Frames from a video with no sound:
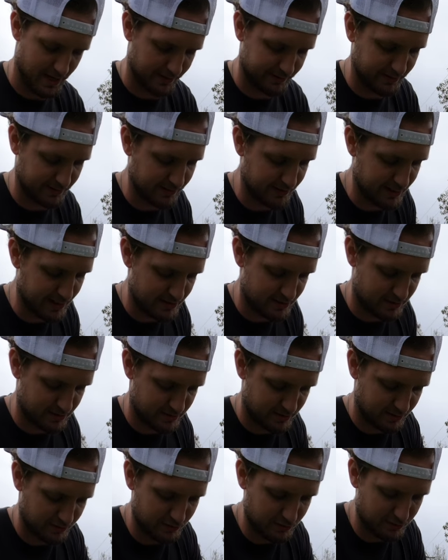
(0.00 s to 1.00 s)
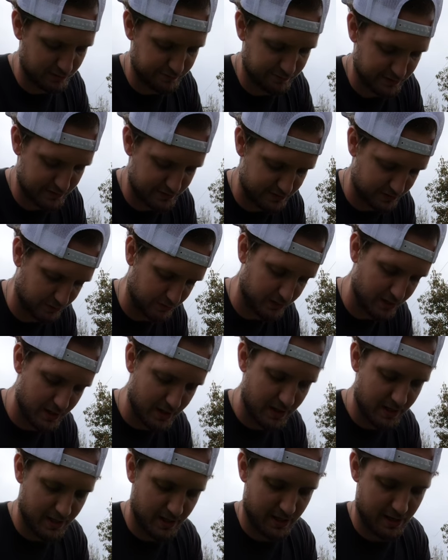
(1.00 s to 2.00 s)
I think that that's just a universal
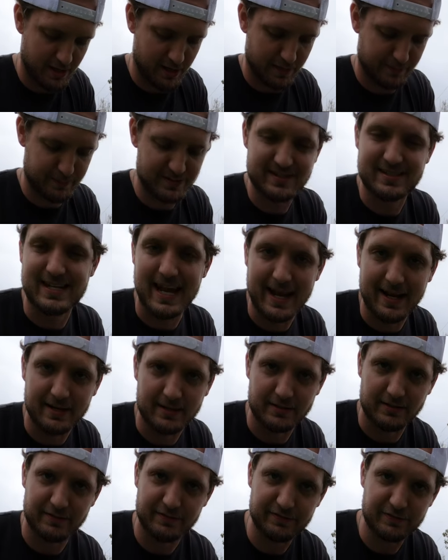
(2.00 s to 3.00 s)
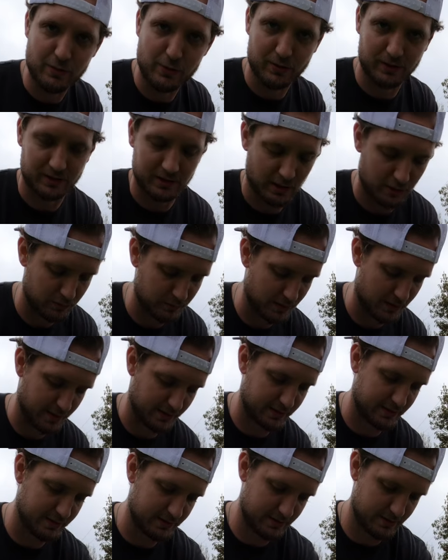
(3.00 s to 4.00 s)
standard for
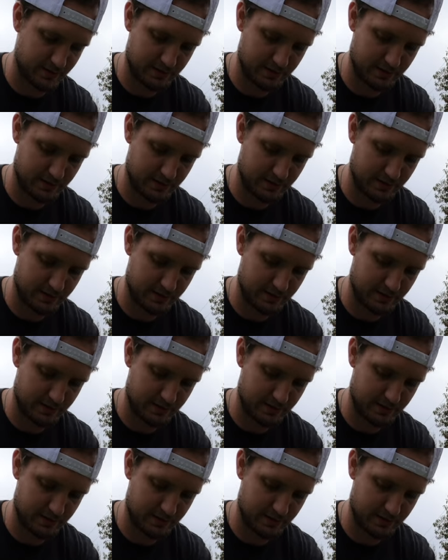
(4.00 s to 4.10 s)
GORUCK.